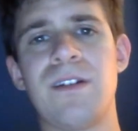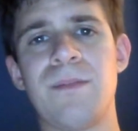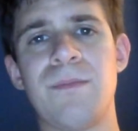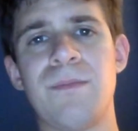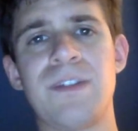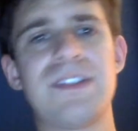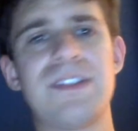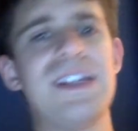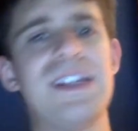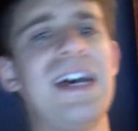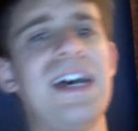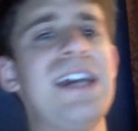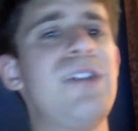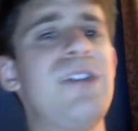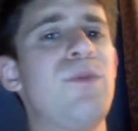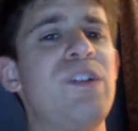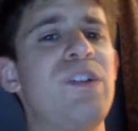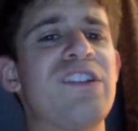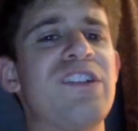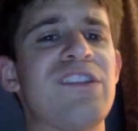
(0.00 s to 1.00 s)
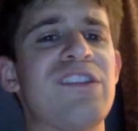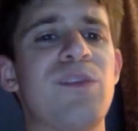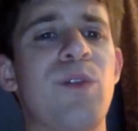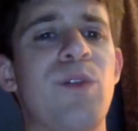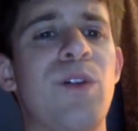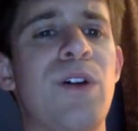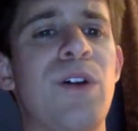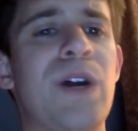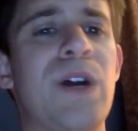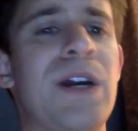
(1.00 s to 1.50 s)
But tonight we
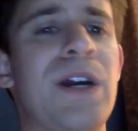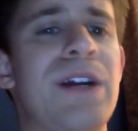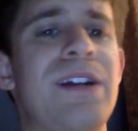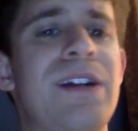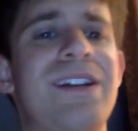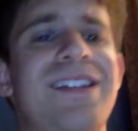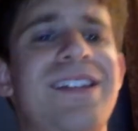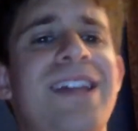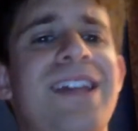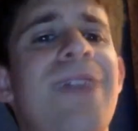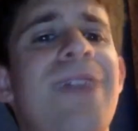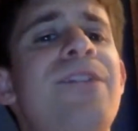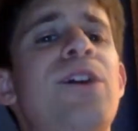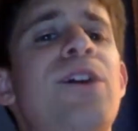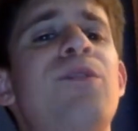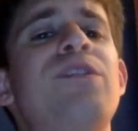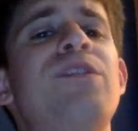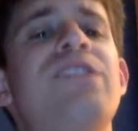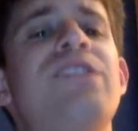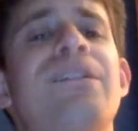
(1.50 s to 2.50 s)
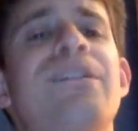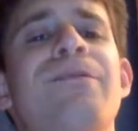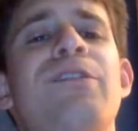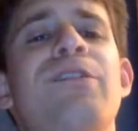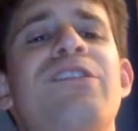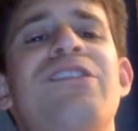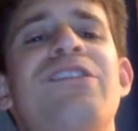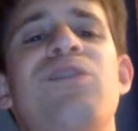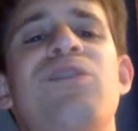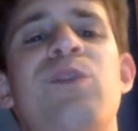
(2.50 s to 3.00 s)
saw Kevin Owens
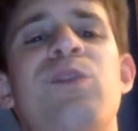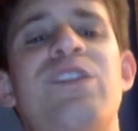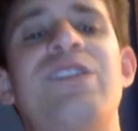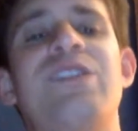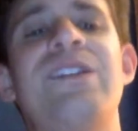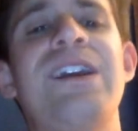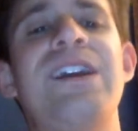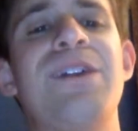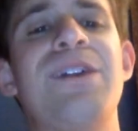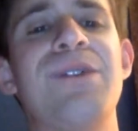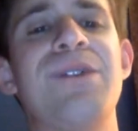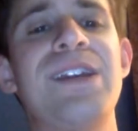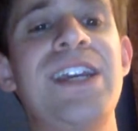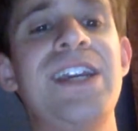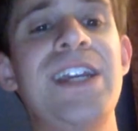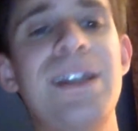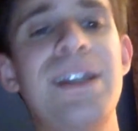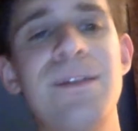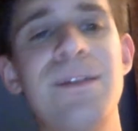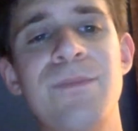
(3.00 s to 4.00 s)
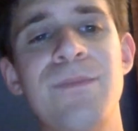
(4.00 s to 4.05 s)
versus Austin Theory.